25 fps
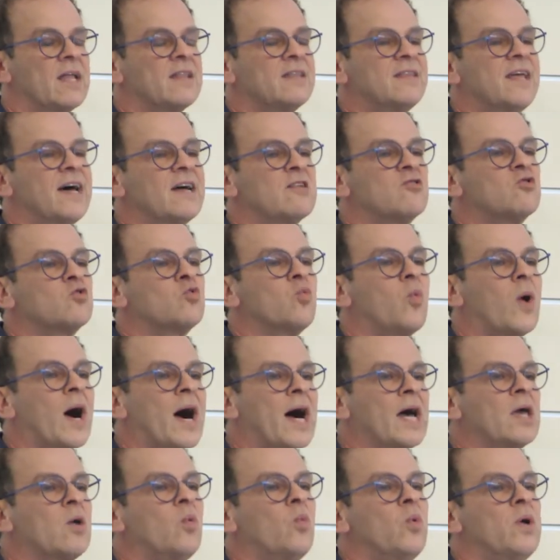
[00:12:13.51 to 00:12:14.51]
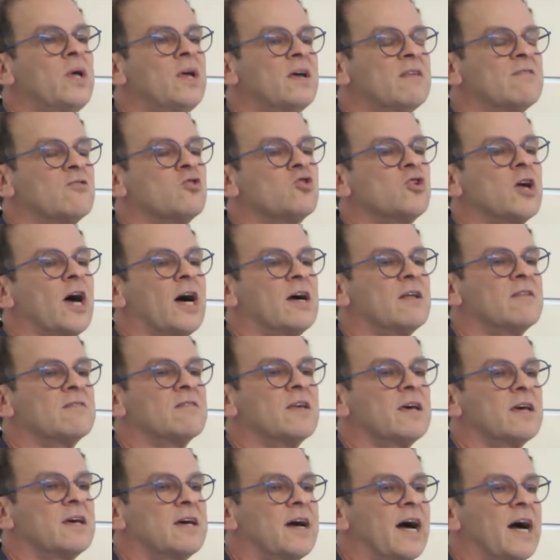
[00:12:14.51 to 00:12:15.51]
That's why we as child
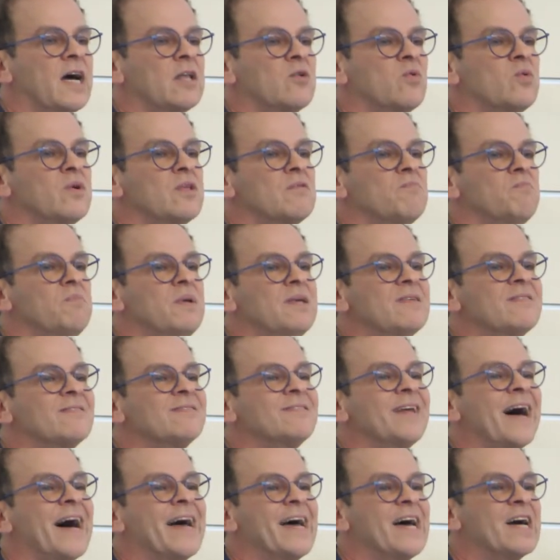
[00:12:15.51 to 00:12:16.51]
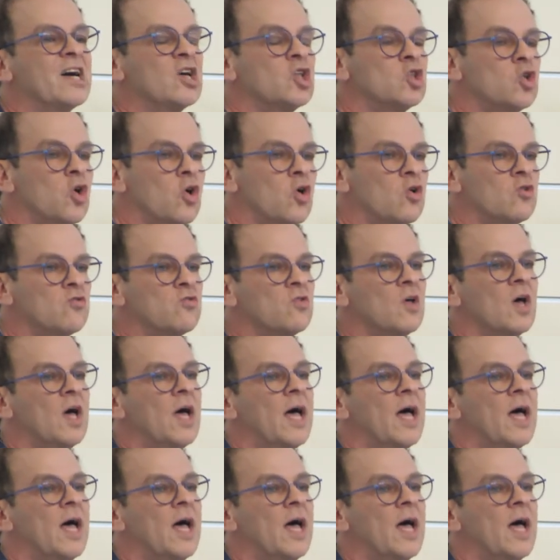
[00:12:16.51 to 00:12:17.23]
psychiatrists misdiagnose